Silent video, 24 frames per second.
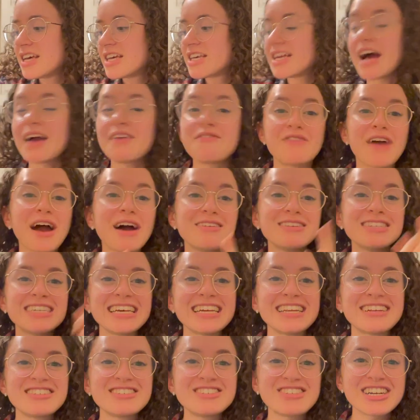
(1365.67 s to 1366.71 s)
I found
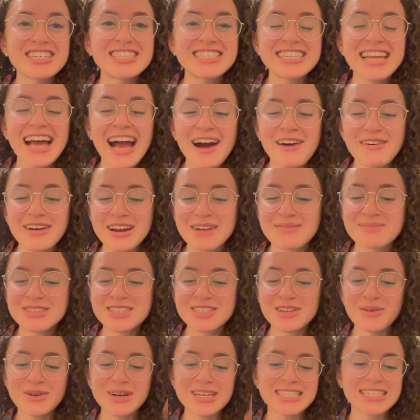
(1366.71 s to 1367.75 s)
it just now and I'm
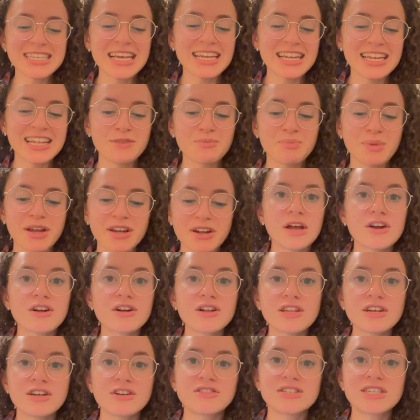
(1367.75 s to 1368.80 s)
so excited but
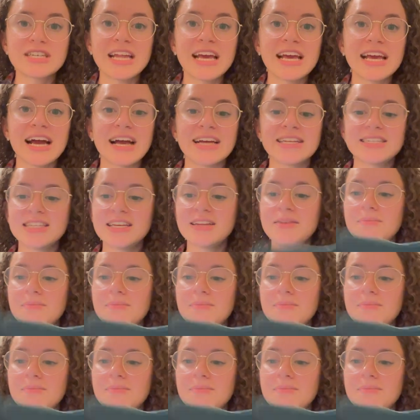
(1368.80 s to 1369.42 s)
earlier today I did